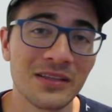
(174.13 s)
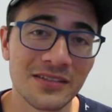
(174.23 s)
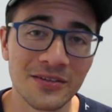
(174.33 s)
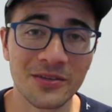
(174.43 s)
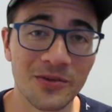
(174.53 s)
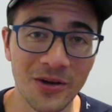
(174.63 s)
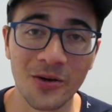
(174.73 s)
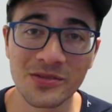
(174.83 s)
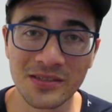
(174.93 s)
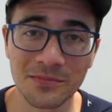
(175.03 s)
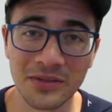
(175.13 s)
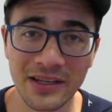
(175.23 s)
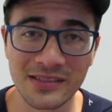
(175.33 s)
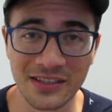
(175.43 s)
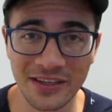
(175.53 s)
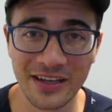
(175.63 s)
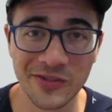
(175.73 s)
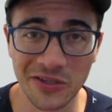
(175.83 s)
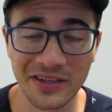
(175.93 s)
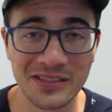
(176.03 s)
until you go someplace and you
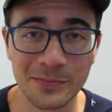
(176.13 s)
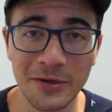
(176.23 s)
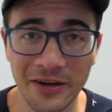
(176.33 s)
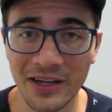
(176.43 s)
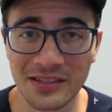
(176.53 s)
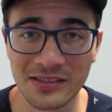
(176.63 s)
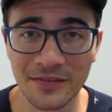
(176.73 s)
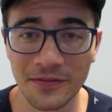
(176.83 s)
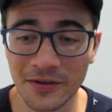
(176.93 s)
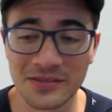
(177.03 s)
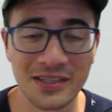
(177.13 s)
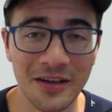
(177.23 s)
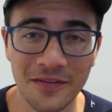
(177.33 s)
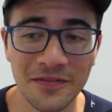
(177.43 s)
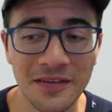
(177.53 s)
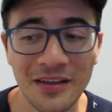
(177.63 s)
actually experience it for yourself.